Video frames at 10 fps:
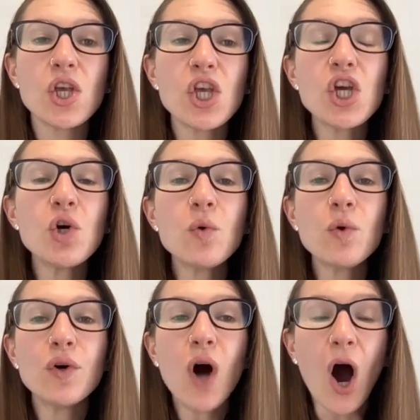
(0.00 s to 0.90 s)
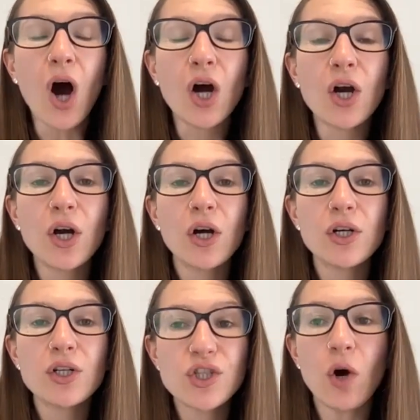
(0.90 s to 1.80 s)
You are
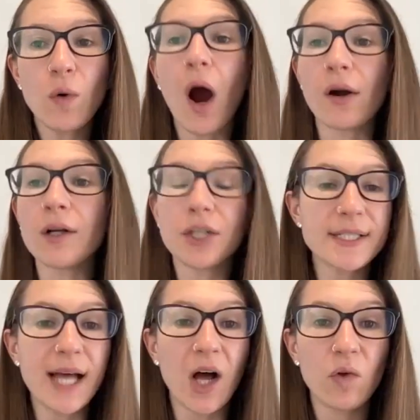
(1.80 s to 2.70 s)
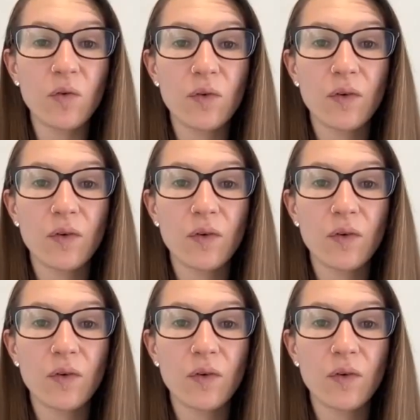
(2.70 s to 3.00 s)
so hard on yourself.